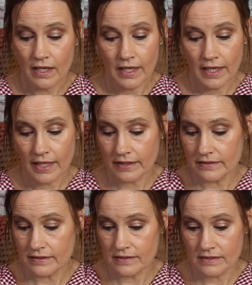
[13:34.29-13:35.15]

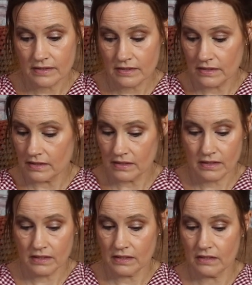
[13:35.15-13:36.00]
And
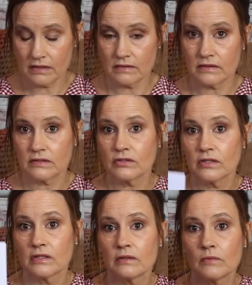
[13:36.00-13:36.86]
I'll show
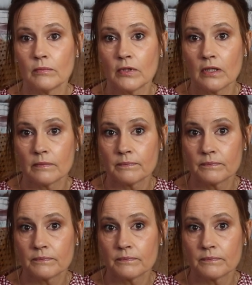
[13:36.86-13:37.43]
you one more.